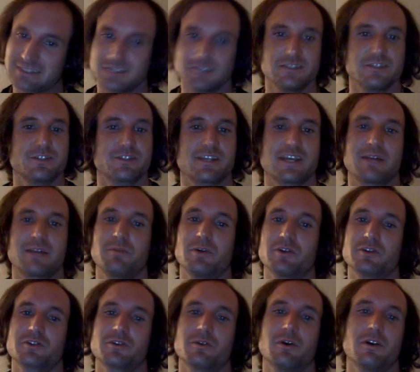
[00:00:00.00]
You just had a
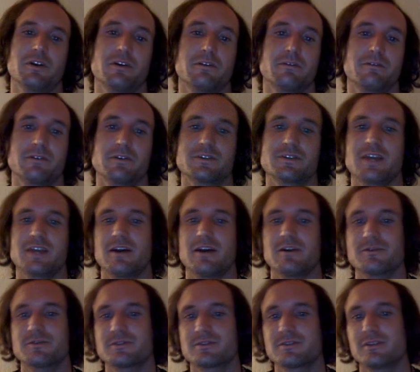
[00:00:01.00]
bunch go on in your first
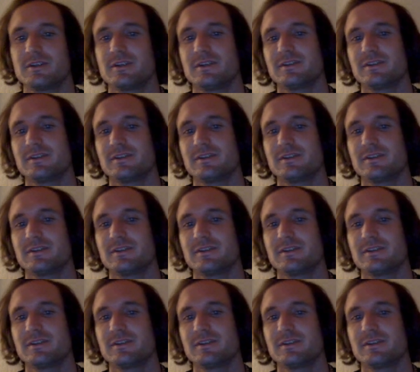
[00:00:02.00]
house.